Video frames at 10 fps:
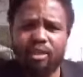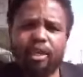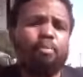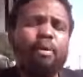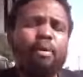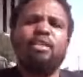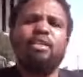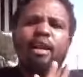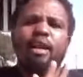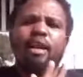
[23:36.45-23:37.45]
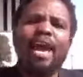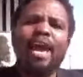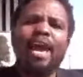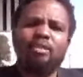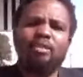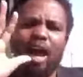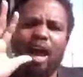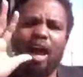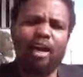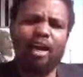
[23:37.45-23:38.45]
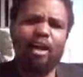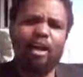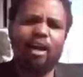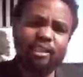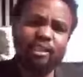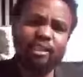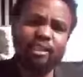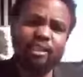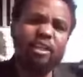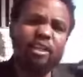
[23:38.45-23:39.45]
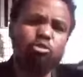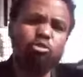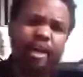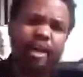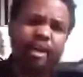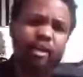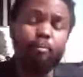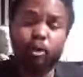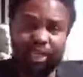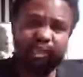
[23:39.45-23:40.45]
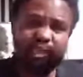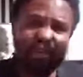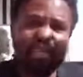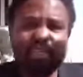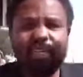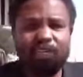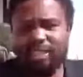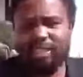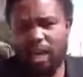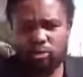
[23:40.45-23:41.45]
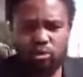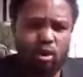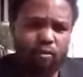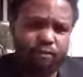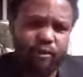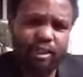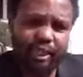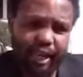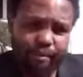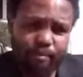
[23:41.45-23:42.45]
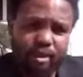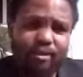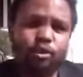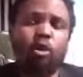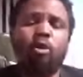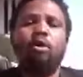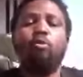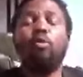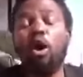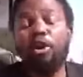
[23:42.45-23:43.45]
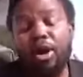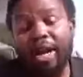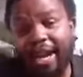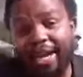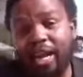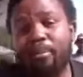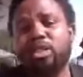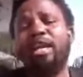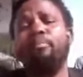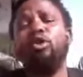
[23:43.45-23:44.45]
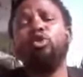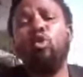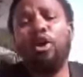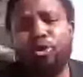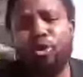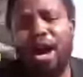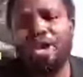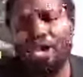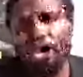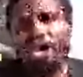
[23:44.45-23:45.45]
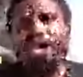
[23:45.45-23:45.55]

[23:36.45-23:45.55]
It means land under cultivation today, productive land, is out of the game. So we warn you again, and I'm going to warn you until